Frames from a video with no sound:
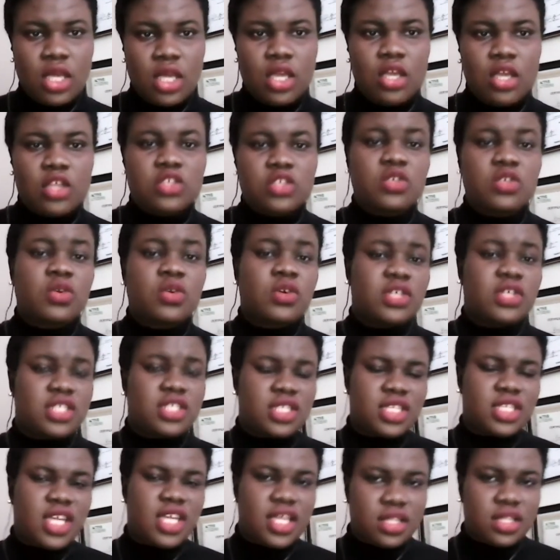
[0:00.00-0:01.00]
So
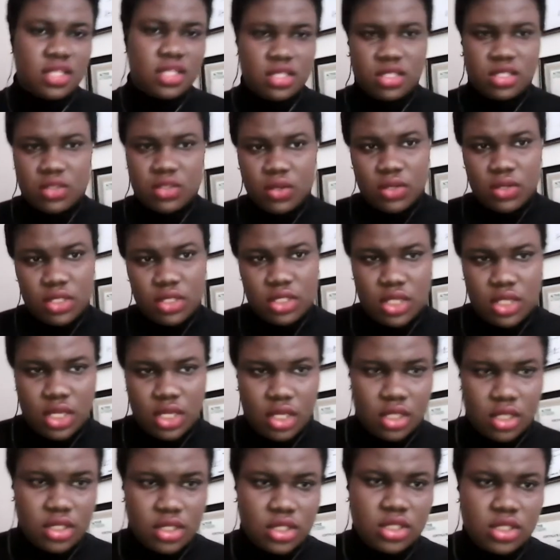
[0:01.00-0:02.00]
consider this
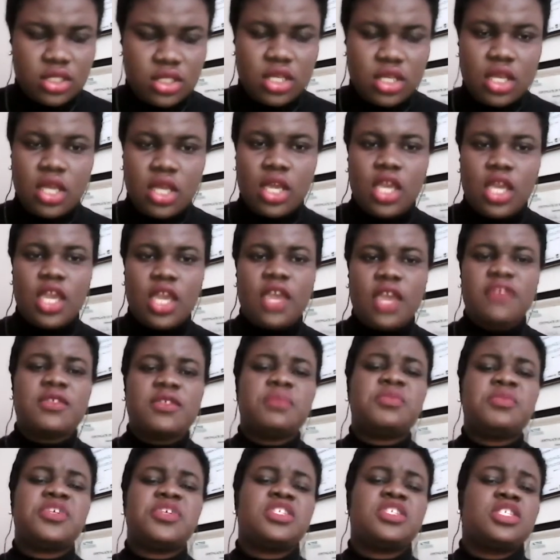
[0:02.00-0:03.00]
context. If
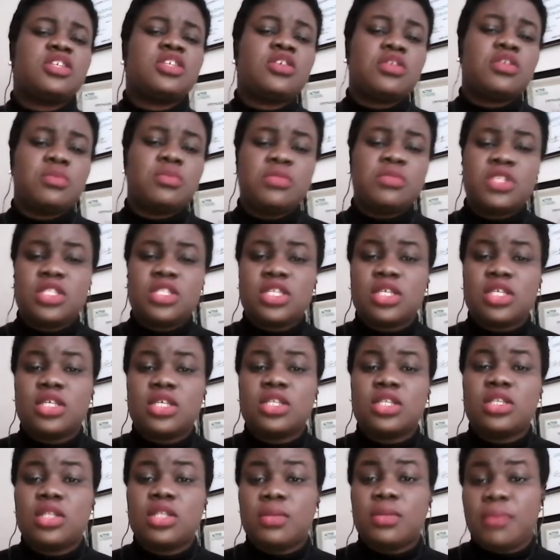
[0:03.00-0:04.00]
the person
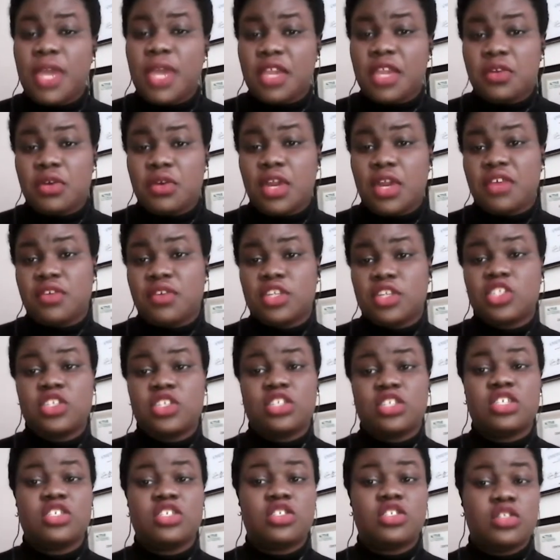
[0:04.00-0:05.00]
committing the
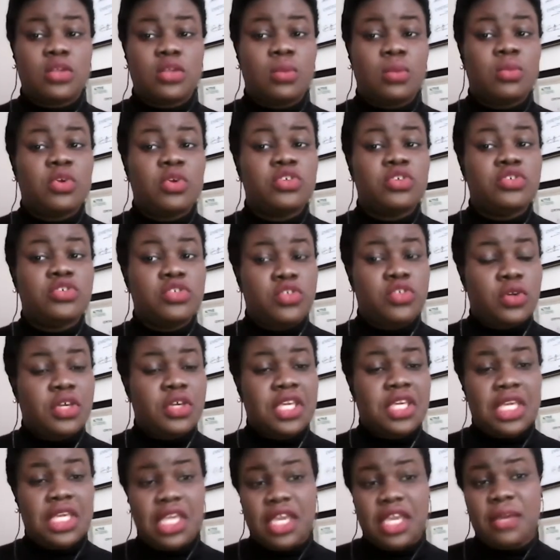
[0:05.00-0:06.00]
microaggression is someone you don't
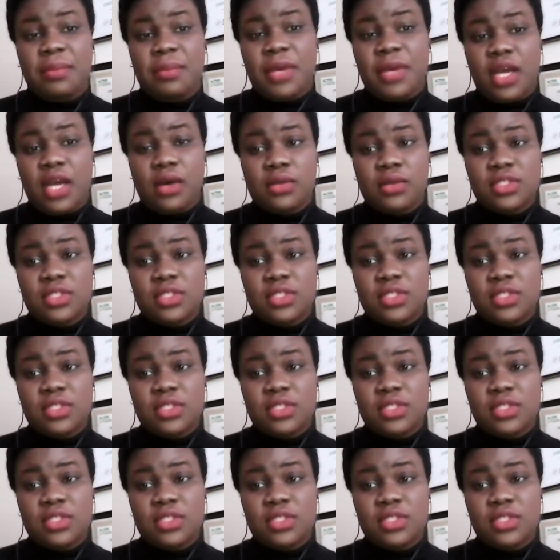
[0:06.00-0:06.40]
care about